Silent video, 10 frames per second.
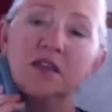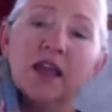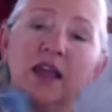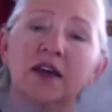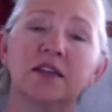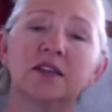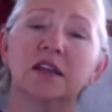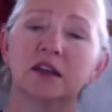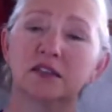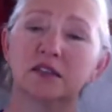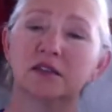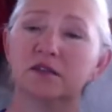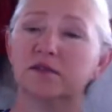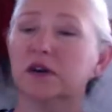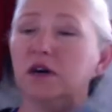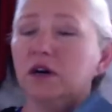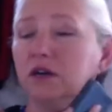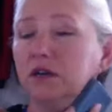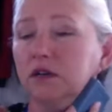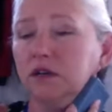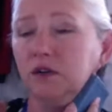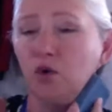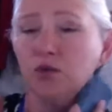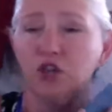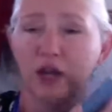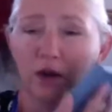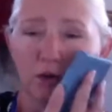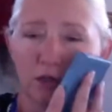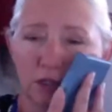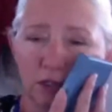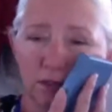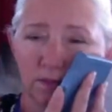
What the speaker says: and lots of cold showers.